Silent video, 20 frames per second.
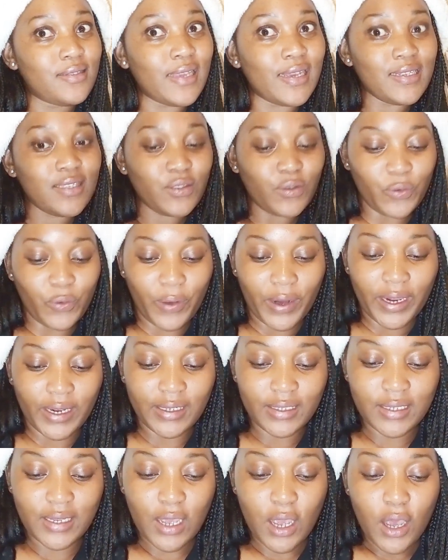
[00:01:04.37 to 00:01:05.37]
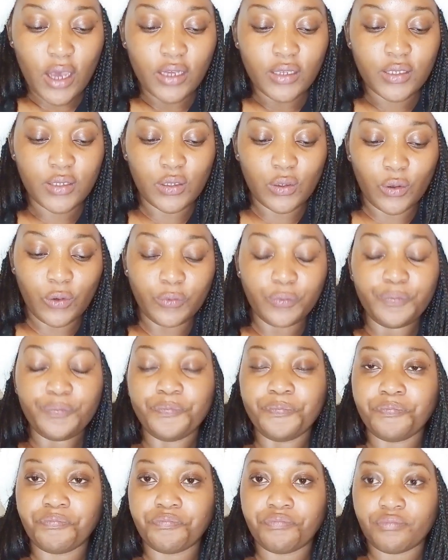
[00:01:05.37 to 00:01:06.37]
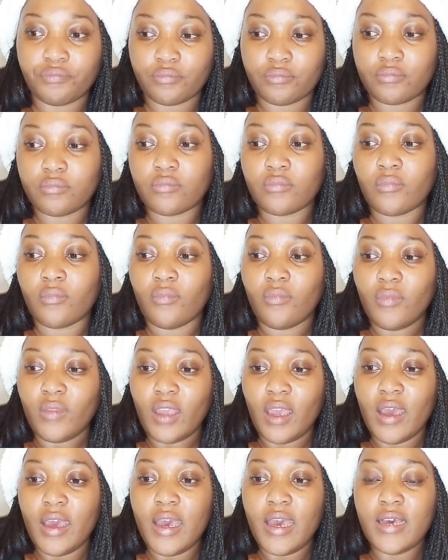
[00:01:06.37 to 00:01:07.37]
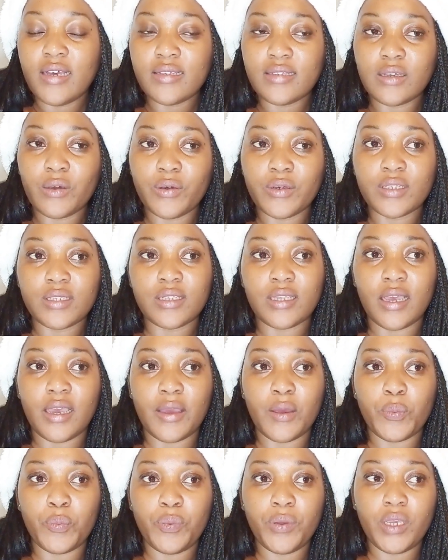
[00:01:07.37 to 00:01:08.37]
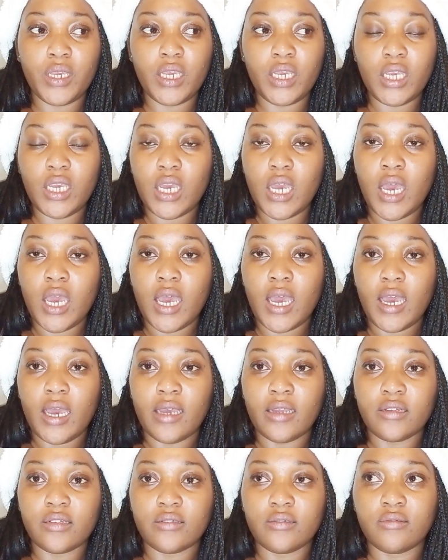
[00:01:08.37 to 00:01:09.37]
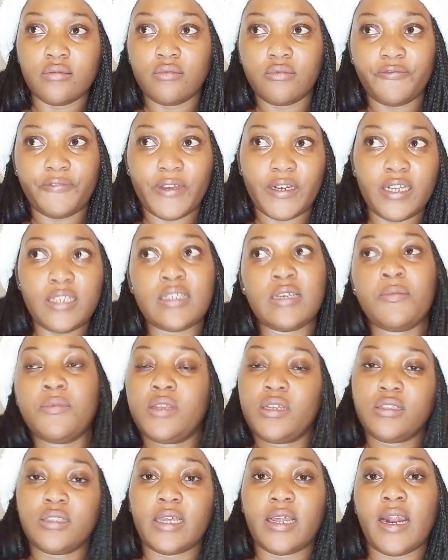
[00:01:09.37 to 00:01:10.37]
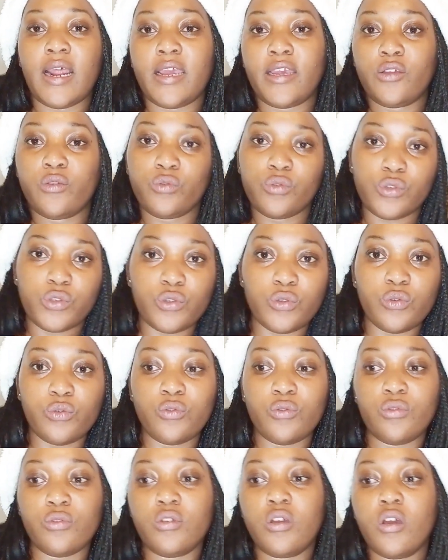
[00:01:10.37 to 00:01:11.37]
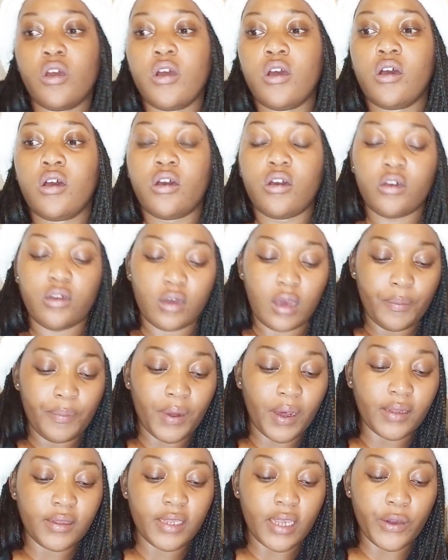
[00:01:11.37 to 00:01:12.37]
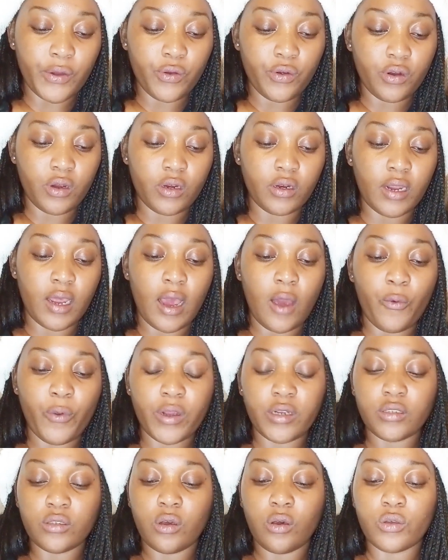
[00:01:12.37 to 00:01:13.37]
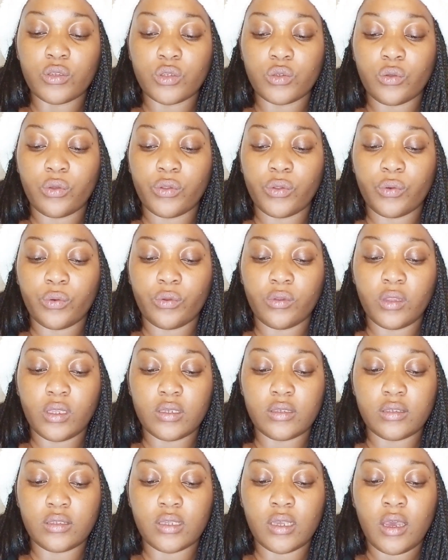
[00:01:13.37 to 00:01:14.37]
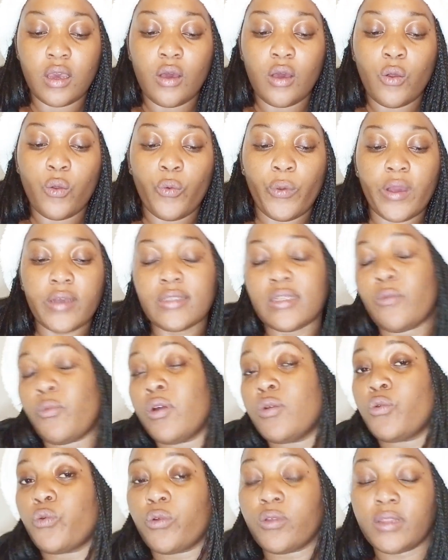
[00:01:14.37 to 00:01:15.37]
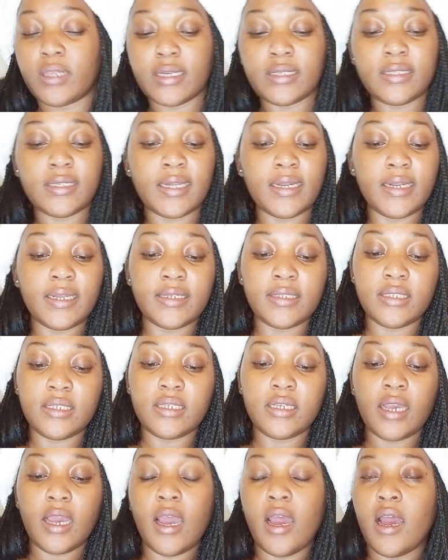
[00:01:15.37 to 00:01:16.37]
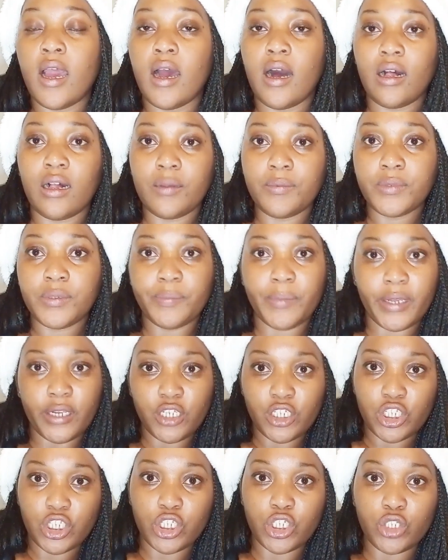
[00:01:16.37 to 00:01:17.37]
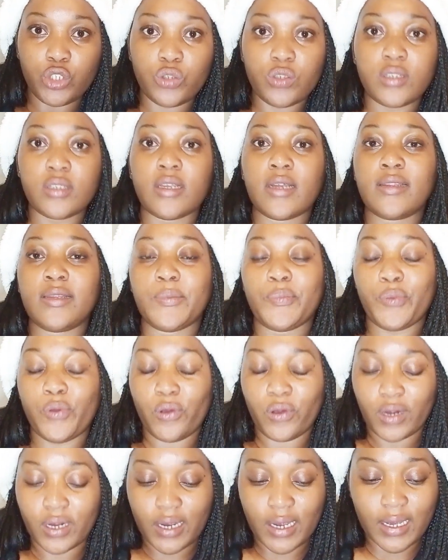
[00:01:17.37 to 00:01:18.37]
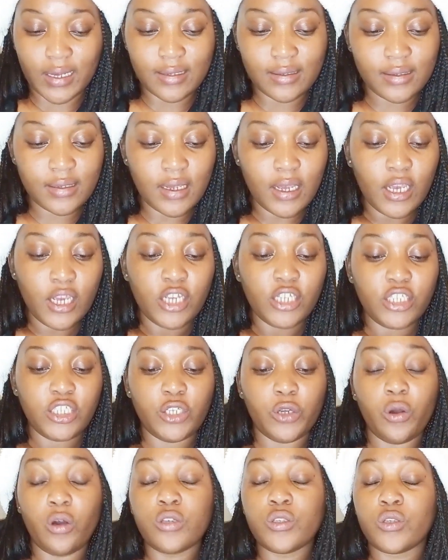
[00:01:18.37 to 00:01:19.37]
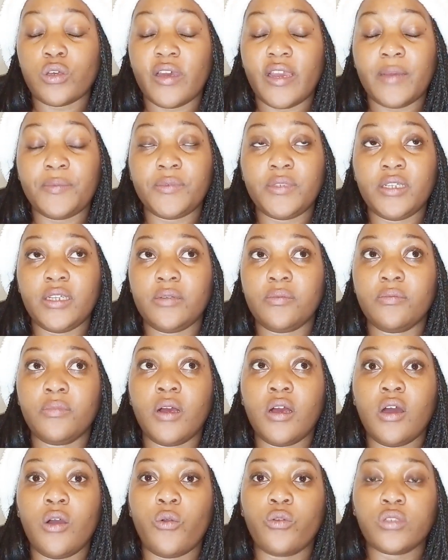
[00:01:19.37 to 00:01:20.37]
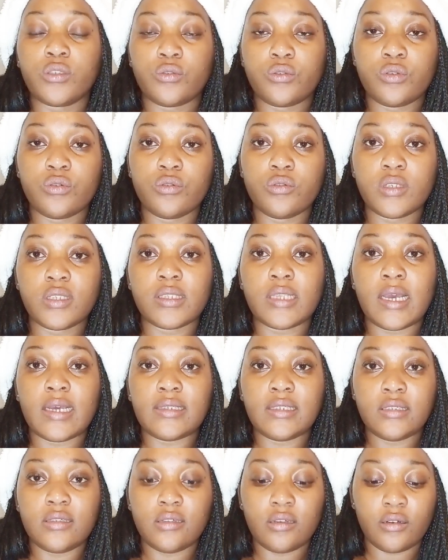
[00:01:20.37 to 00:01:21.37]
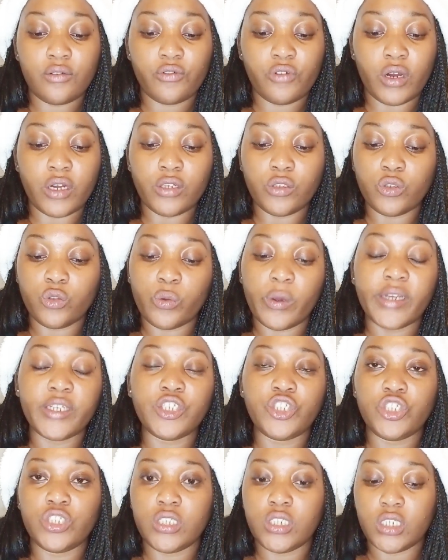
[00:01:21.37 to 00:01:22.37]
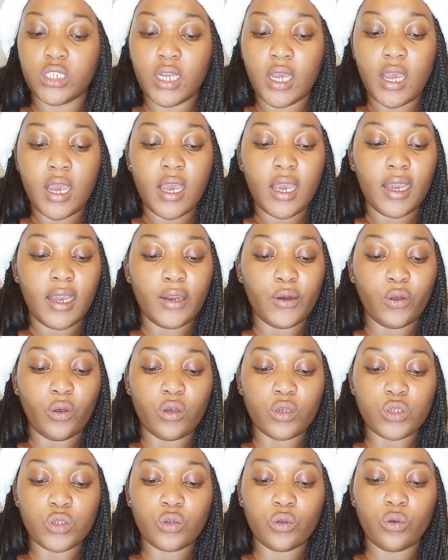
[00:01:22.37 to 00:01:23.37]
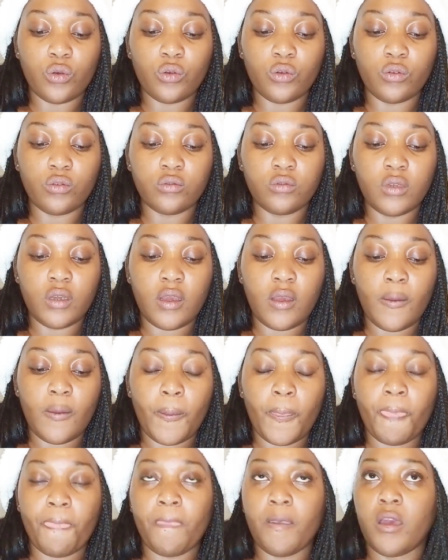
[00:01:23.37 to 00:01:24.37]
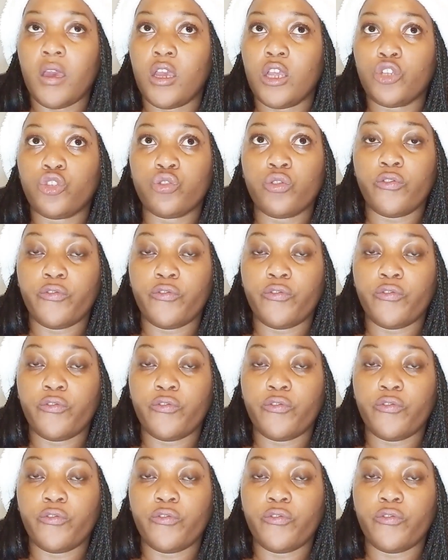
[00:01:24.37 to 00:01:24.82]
that's great. So as I was happy and finding something that I could do about their union, I went also through this where someone wrote that Naledi helped MacG to start the podcast. She also helped him to start Grandua Jean, and also they